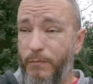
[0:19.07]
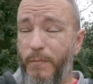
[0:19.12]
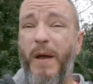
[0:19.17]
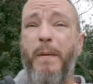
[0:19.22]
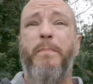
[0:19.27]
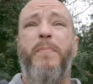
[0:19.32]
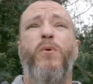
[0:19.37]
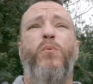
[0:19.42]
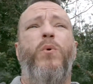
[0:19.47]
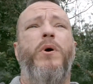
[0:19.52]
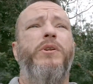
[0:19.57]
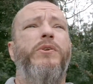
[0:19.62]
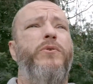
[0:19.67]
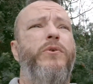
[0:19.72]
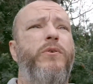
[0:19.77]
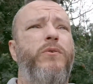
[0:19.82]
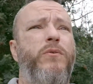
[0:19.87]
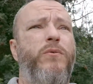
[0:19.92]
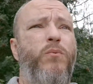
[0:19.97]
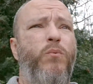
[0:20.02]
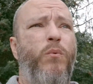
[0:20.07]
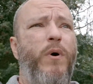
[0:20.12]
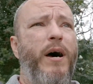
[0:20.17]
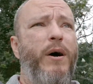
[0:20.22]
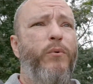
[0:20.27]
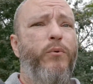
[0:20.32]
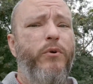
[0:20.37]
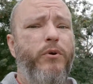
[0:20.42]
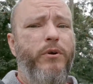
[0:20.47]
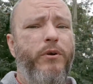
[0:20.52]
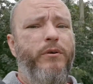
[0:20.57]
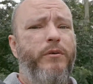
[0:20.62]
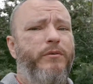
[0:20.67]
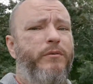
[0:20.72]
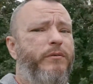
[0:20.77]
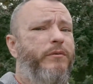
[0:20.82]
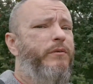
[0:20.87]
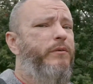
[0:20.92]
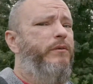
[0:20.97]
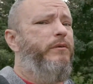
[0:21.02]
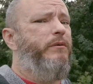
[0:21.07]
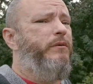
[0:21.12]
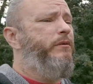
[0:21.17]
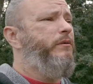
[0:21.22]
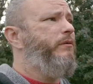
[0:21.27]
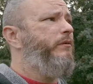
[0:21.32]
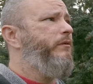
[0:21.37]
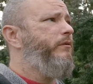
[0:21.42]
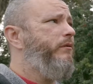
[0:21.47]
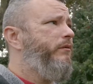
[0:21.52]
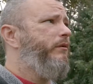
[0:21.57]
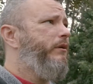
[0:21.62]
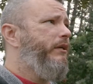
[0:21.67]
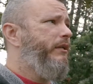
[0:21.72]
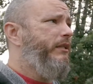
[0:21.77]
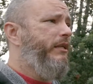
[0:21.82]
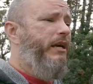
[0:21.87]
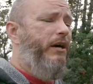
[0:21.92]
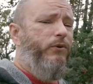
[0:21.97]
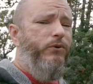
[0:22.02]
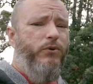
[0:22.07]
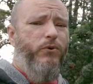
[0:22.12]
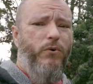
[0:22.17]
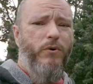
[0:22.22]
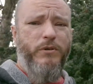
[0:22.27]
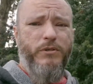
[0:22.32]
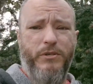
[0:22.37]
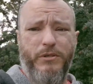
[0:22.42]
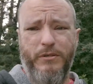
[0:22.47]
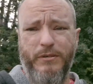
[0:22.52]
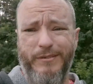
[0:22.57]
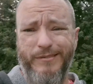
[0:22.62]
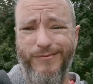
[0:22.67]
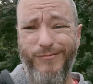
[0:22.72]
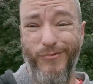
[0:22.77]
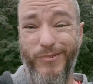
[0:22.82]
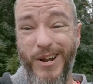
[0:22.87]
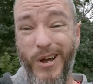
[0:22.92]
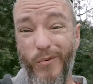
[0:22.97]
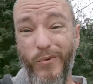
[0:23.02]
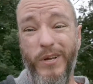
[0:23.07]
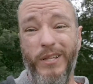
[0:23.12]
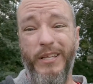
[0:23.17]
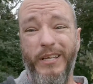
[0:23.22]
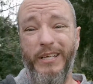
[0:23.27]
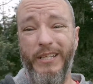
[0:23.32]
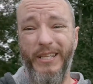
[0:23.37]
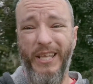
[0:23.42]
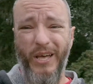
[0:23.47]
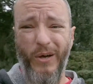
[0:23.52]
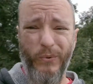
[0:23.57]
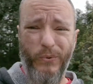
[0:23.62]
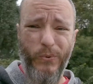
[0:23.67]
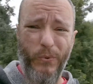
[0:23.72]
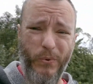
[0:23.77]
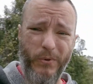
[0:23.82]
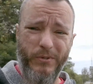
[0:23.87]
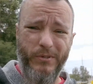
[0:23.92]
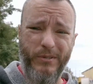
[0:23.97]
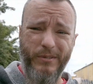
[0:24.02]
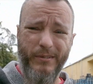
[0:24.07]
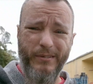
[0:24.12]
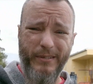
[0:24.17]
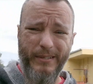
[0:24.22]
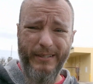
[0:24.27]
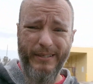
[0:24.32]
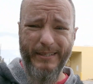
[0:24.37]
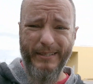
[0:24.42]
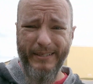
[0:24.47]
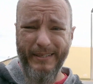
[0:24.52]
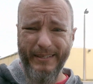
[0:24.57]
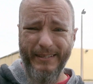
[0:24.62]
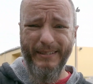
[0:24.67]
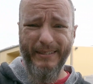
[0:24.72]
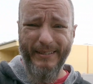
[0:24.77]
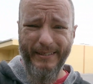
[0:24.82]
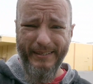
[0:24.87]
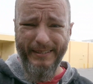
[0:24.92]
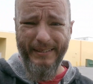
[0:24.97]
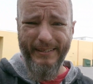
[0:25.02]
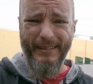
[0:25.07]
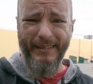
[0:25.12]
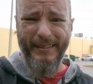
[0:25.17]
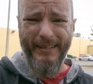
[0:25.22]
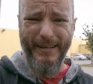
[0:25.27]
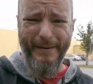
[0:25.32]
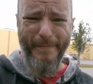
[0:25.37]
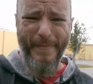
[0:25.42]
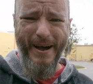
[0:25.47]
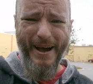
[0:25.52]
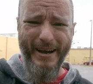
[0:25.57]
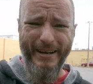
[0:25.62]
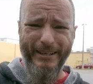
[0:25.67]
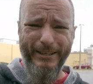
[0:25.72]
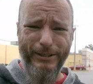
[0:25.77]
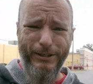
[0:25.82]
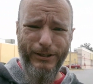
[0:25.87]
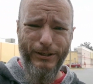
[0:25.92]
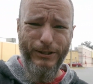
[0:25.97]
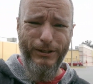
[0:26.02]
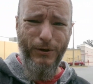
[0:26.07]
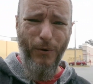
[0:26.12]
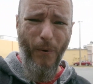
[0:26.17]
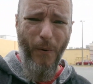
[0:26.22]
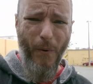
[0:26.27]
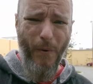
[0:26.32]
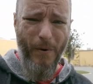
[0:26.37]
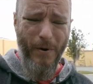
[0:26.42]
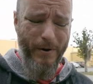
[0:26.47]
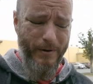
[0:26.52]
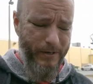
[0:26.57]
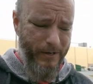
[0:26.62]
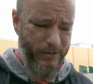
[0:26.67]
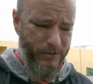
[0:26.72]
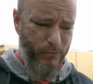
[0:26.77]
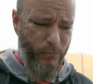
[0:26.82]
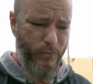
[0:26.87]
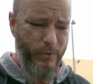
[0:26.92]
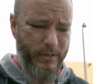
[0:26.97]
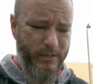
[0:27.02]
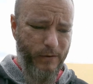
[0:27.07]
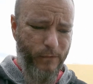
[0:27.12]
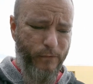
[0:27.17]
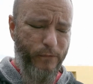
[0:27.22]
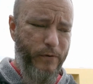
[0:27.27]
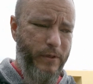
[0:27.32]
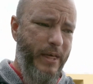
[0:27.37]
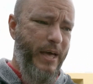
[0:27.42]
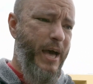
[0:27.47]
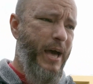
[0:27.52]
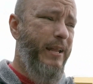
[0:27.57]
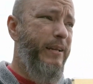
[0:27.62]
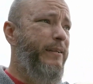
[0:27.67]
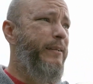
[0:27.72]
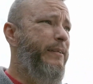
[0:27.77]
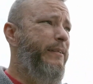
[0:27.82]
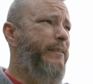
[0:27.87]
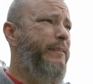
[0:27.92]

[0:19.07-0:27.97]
You might be wondering why we're in the outdoors. We're not really in the outdoors. I'm behind a store, and there's a reason for that.